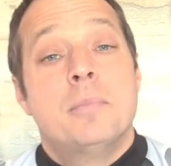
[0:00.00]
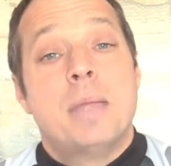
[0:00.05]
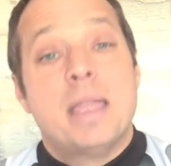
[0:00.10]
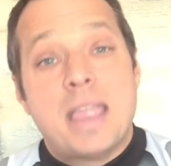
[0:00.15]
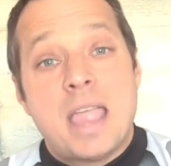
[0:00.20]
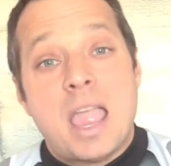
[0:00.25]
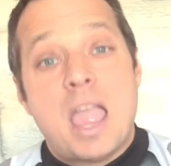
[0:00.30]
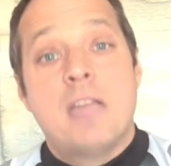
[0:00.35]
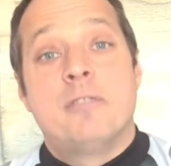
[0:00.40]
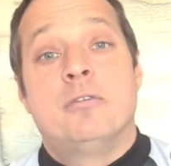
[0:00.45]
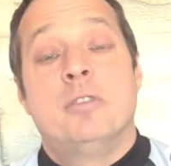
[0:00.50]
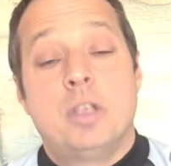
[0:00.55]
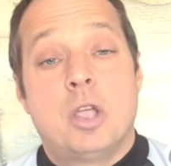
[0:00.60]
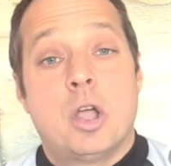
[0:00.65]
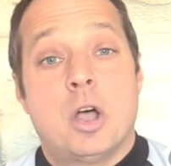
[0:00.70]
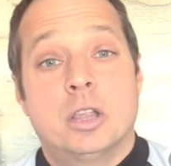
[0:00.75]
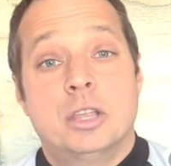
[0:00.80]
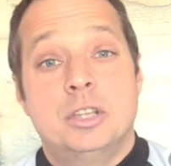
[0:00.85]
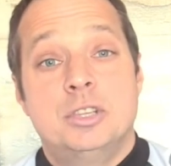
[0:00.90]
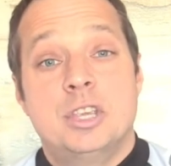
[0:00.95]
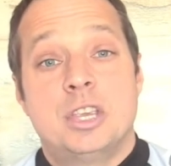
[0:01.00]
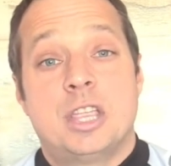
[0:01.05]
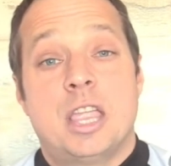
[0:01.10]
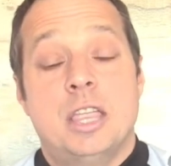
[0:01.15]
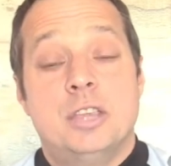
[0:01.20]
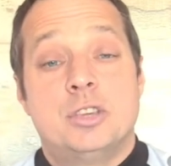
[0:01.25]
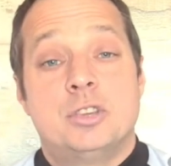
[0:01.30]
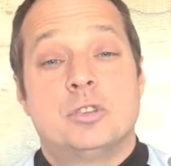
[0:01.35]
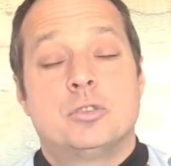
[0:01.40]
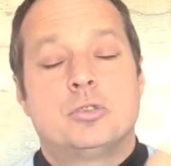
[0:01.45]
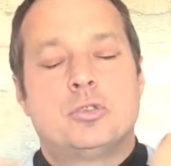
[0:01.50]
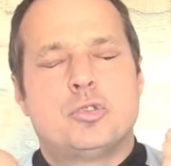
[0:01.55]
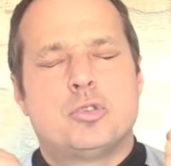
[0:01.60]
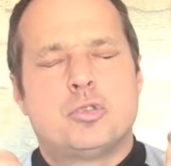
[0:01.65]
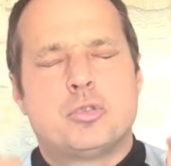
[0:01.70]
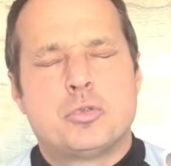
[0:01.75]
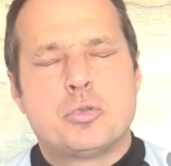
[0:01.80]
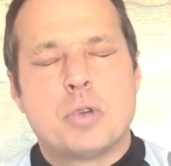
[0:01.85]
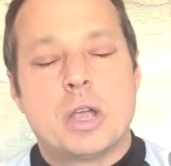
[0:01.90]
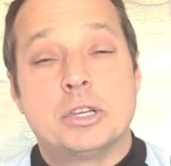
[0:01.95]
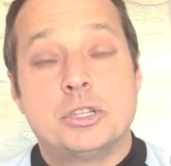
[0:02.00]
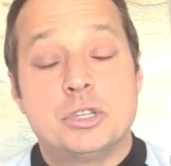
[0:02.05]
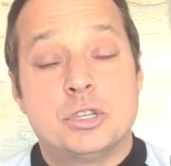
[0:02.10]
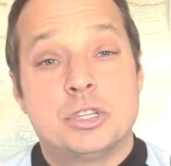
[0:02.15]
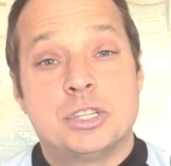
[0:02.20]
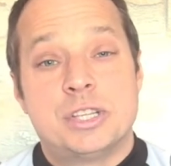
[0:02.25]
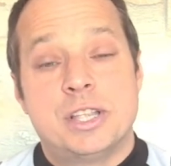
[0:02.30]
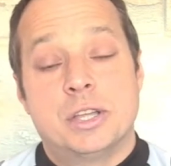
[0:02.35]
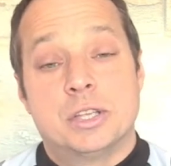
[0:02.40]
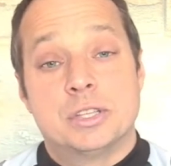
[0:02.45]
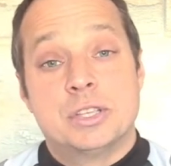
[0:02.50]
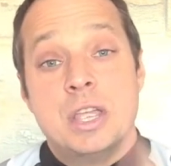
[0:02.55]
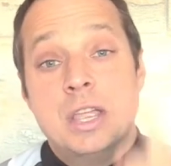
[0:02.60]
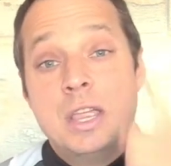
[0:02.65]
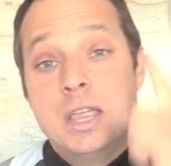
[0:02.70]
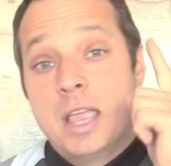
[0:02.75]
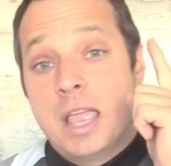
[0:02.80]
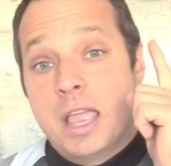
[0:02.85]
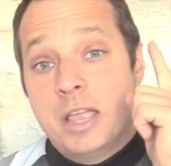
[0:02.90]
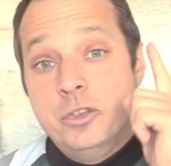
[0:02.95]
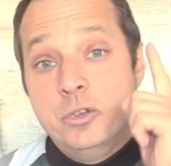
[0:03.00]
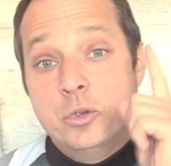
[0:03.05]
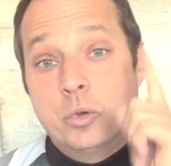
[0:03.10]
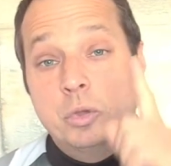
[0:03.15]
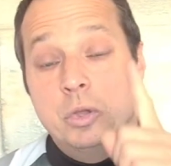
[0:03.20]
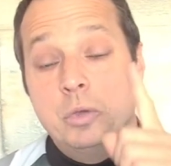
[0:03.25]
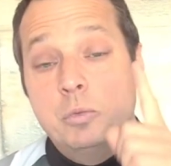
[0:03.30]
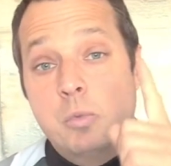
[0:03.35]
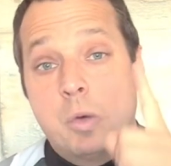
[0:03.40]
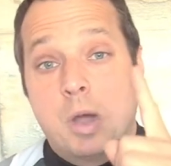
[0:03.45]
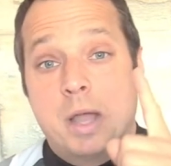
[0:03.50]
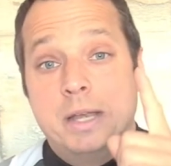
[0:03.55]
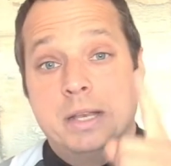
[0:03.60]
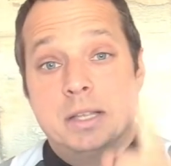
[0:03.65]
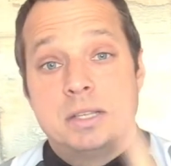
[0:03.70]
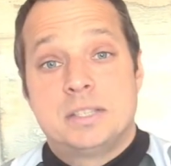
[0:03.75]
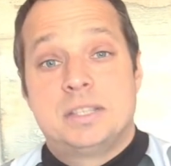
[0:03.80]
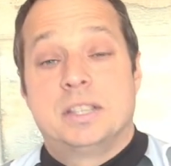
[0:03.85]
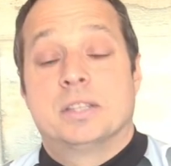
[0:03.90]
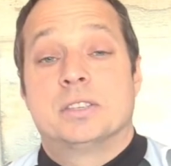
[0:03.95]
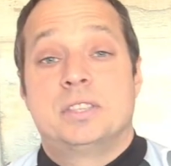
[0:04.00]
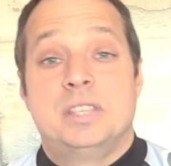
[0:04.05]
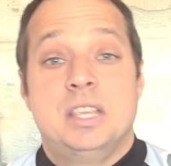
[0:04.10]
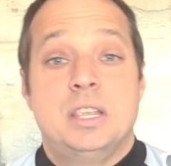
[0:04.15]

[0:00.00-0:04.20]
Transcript: make every call educational, crush your sales, and you're only one sales